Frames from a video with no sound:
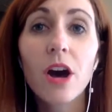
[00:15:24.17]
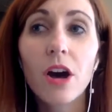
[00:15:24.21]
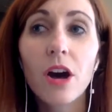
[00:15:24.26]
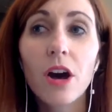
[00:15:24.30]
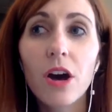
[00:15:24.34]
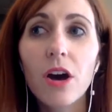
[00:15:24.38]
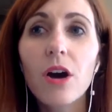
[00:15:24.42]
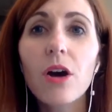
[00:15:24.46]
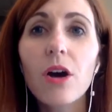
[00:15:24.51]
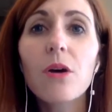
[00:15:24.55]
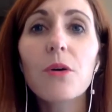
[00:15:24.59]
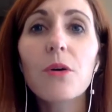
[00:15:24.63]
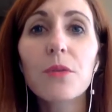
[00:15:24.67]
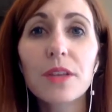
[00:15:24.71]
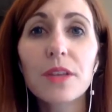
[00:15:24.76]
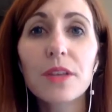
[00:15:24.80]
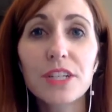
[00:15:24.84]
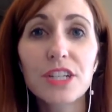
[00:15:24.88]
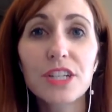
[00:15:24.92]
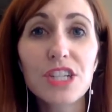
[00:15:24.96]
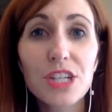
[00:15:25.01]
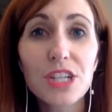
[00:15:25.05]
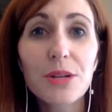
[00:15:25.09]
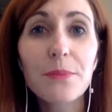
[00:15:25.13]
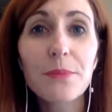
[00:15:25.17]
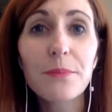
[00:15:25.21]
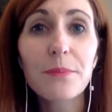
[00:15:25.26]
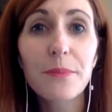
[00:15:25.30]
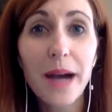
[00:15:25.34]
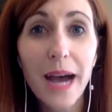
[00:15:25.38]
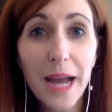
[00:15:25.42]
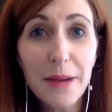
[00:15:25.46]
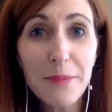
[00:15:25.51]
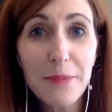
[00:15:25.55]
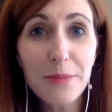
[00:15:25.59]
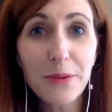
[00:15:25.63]
Oh, they shipped
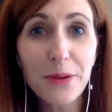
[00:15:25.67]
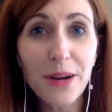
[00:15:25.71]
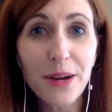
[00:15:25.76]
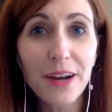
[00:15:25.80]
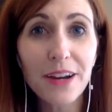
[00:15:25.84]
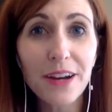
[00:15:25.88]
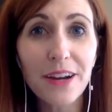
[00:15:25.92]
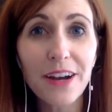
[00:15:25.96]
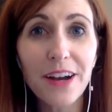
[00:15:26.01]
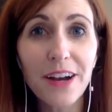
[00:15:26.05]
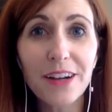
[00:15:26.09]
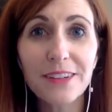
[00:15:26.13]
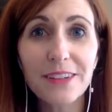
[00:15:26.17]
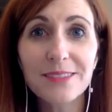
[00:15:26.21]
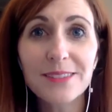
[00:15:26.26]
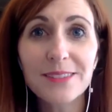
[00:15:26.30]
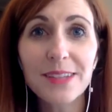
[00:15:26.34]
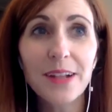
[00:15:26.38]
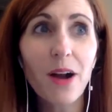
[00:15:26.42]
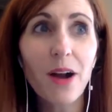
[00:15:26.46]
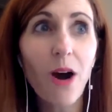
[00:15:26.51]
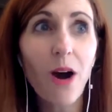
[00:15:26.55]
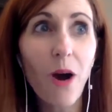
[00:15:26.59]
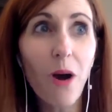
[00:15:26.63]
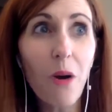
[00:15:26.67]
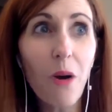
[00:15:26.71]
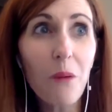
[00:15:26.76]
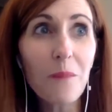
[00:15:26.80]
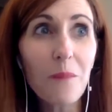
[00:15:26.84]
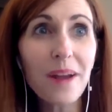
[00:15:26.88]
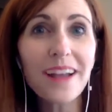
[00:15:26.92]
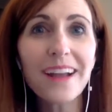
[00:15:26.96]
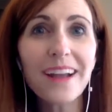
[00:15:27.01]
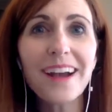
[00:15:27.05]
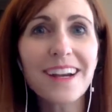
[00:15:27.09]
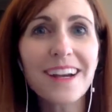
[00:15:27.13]
my product. And I was like, oh
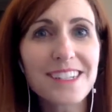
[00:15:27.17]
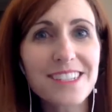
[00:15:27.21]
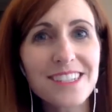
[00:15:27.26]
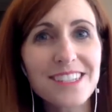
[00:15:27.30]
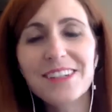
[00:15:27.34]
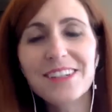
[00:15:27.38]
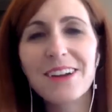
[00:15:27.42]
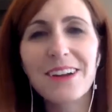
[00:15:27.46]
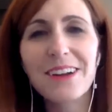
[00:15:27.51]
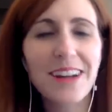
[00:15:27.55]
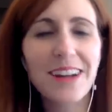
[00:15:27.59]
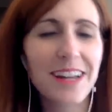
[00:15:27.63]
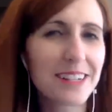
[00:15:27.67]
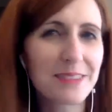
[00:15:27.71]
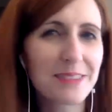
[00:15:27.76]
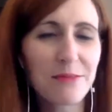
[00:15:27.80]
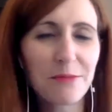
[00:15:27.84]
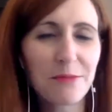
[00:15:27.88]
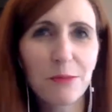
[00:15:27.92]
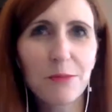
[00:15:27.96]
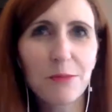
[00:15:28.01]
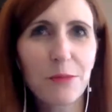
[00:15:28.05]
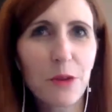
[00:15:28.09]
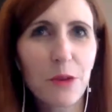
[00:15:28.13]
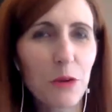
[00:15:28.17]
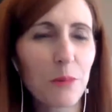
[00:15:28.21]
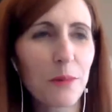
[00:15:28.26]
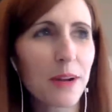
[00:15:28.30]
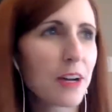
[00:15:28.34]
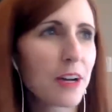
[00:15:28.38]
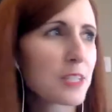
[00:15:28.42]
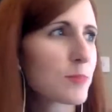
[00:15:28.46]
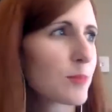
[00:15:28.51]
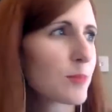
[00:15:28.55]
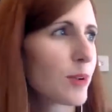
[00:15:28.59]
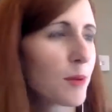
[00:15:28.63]
my gosh. You know, and I woke my
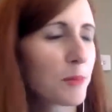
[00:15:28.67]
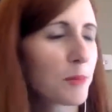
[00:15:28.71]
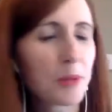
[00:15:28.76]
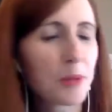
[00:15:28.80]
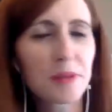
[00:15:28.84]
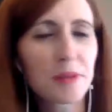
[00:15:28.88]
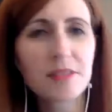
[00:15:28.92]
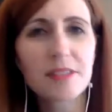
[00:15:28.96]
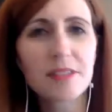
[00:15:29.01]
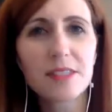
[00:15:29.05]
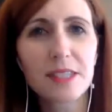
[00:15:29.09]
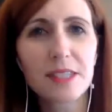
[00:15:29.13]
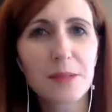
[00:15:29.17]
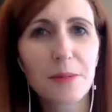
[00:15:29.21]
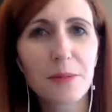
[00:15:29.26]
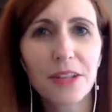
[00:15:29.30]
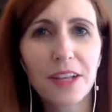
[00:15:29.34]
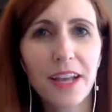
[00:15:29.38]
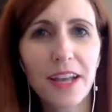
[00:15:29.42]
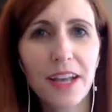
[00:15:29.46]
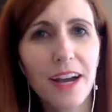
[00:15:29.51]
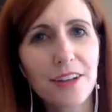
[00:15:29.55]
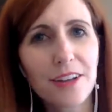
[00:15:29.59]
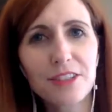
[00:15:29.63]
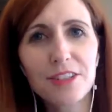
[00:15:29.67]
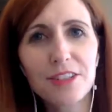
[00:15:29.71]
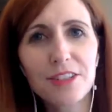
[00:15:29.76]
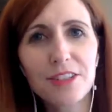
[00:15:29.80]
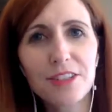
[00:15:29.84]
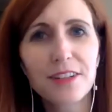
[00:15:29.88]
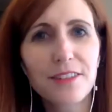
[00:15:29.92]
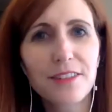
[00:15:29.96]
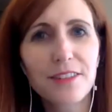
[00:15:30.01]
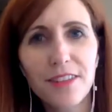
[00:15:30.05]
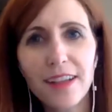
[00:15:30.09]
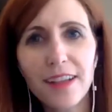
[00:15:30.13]
husband up. He was asleep on the couch. And I
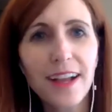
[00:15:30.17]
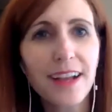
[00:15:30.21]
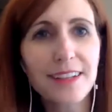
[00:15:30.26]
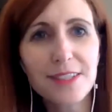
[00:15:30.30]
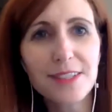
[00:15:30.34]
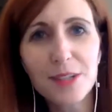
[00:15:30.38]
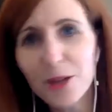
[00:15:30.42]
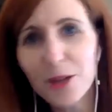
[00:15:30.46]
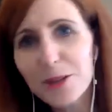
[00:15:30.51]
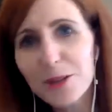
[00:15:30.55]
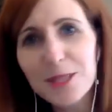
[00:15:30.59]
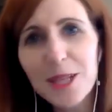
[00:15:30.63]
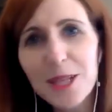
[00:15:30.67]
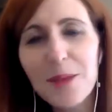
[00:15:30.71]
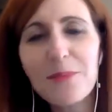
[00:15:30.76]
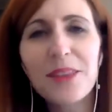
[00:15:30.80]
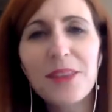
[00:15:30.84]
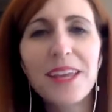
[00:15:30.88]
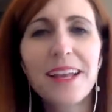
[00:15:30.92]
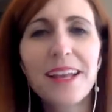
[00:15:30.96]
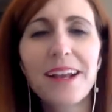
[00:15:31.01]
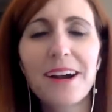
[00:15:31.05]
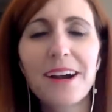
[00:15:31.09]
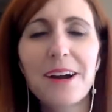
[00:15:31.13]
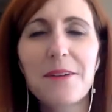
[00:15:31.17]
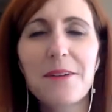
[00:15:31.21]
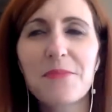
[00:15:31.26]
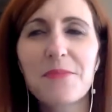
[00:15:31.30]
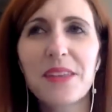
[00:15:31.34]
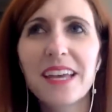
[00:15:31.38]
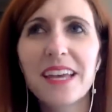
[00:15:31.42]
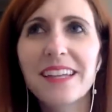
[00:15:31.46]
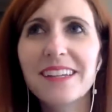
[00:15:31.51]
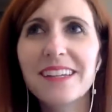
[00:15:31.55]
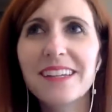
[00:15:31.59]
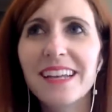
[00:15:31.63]
was like, I sold something. And
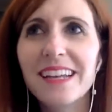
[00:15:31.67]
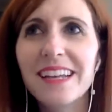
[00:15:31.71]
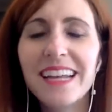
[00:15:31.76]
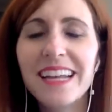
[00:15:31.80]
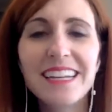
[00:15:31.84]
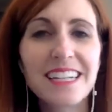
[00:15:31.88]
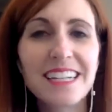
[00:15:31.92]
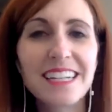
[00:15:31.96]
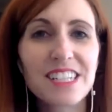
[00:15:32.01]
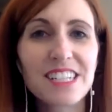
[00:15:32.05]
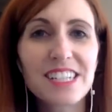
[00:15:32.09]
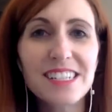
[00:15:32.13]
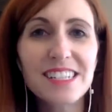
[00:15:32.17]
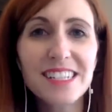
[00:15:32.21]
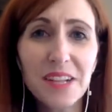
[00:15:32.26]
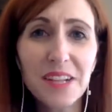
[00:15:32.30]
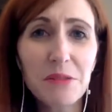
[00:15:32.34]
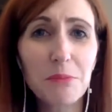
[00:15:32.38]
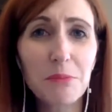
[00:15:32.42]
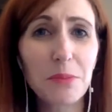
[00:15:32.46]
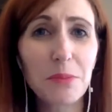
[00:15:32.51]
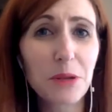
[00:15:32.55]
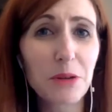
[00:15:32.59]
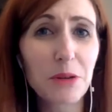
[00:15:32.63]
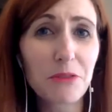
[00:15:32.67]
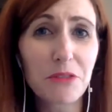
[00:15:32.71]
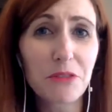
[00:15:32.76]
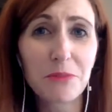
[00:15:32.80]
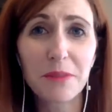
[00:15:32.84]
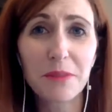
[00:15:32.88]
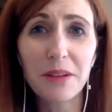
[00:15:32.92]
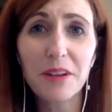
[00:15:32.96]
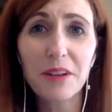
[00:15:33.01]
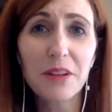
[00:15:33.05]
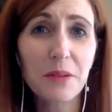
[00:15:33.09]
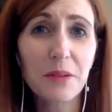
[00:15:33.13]
it just kind of built from
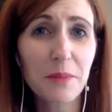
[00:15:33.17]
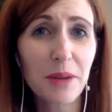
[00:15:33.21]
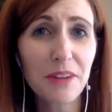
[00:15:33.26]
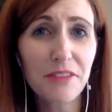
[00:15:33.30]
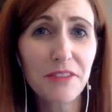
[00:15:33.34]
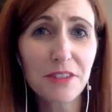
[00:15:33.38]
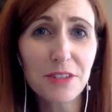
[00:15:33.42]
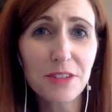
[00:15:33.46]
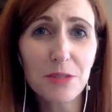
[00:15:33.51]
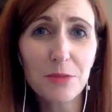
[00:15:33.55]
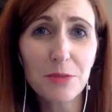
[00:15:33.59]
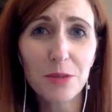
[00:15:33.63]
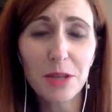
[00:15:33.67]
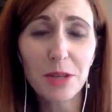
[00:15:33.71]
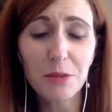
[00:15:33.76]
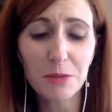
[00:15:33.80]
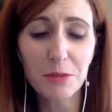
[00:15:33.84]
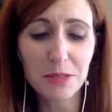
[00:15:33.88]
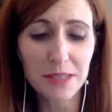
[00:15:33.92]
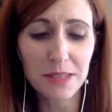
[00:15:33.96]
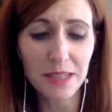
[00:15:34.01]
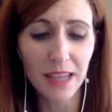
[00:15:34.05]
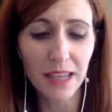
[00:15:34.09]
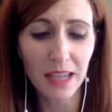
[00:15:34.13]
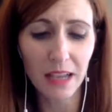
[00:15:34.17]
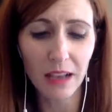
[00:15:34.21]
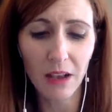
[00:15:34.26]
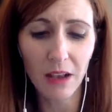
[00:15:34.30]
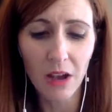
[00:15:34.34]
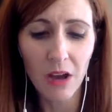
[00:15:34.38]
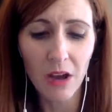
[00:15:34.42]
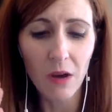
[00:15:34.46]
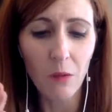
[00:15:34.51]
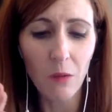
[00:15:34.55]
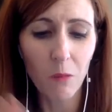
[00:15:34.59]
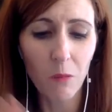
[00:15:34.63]
there. Like my first week was like
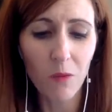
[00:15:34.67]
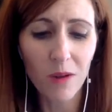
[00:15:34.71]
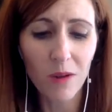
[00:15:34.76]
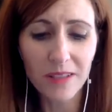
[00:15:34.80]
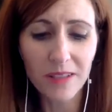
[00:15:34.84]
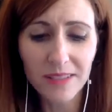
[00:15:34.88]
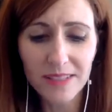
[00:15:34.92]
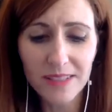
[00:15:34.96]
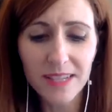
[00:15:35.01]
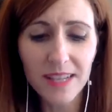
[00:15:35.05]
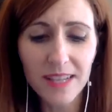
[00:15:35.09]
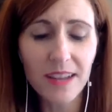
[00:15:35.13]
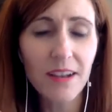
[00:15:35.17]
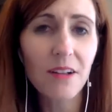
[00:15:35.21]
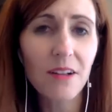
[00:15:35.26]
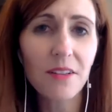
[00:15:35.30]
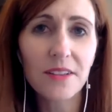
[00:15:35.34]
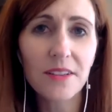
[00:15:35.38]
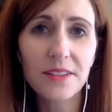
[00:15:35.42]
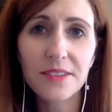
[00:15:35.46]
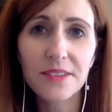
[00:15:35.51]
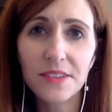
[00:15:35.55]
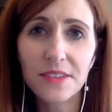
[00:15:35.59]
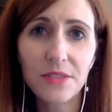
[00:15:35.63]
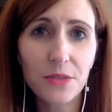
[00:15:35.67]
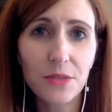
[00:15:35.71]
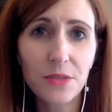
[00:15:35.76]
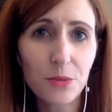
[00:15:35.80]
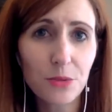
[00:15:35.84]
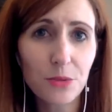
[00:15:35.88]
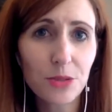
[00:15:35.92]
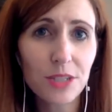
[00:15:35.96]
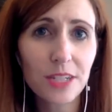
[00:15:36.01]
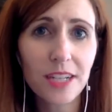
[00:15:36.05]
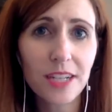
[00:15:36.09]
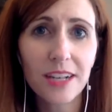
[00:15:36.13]
1 sale and then
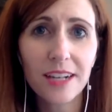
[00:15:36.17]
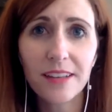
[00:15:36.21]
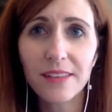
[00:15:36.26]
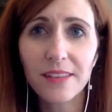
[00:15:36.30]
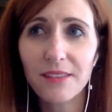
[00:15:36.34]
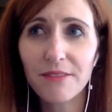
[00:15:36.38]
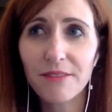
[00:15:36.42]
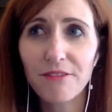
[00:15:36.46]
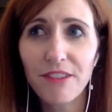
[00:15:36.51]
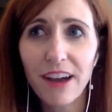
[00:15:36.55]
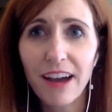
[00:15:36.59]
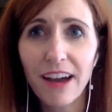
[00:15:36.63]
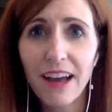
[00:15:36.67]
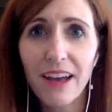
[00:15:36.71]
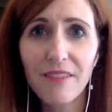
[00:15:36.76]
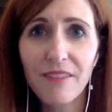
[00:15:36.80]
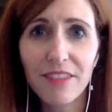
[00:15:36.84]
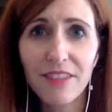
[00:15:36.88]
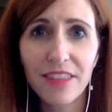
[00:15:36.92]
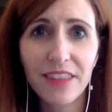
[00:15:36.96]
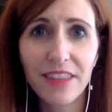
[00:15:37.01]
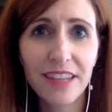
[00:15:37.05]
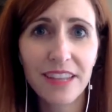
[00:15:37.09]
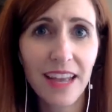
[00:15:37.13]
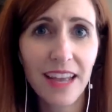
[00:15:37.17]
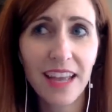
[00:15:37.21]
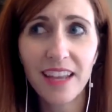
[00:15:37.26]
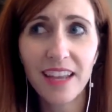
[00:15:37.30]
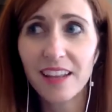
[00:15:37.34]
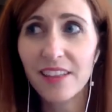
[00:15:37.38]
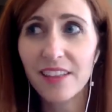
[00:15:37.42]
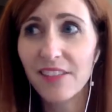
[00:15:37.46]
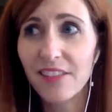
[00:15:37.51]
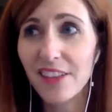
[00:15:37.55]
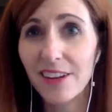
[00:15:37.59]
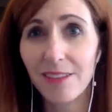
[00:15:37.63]
3 and then 5 and then
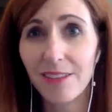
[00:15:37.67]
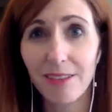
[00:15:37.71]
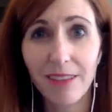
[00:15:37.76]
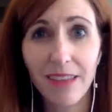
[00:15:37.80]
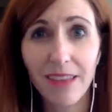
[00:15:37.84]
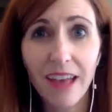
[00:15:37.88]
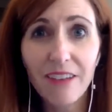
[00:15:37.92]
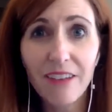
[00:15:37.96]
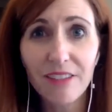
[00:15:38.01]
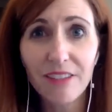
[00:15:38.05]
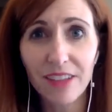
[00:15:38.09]
8 and then 11.